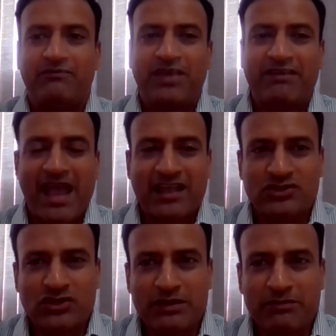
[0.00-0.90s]
We have
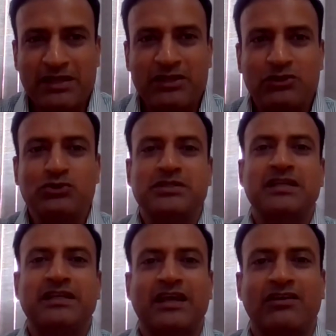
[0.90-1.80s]
actually been
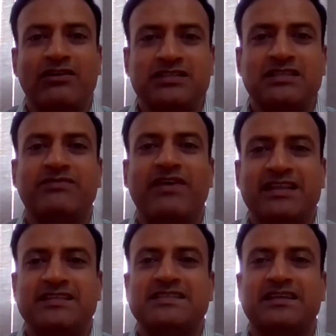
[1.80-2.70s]
using technology in the
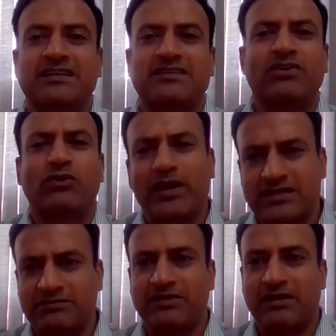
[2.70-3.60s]
financial sector for
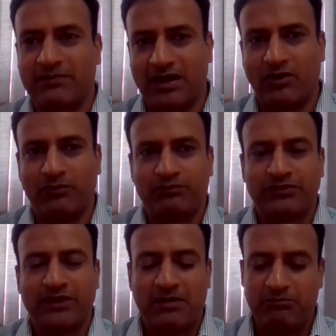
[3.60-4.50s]
quite some time now,
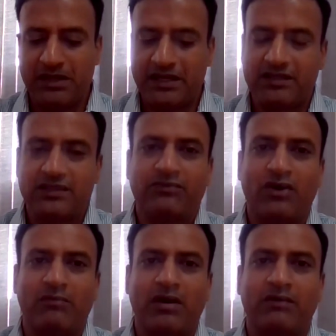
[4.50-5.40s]
be it in the
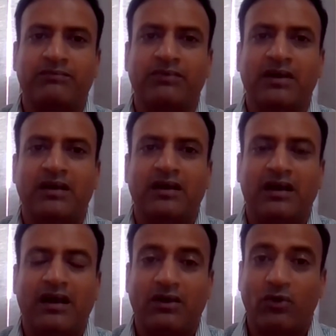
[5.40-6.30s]
form of
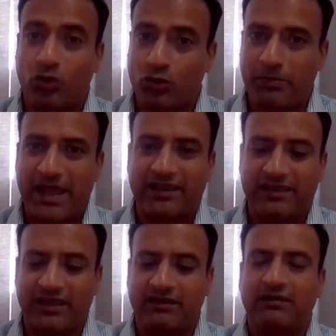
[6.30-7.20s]
core
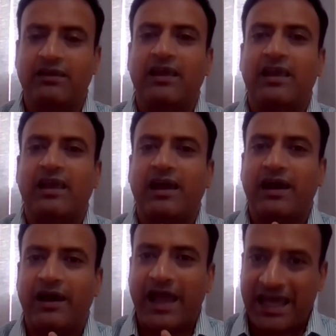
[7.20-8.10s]
banking,
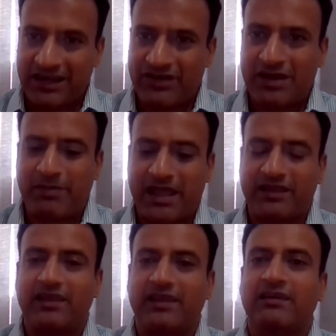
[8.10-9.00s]
anywhere
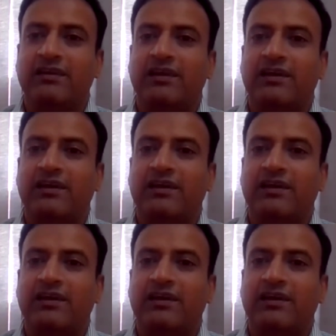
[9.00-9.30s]
banking,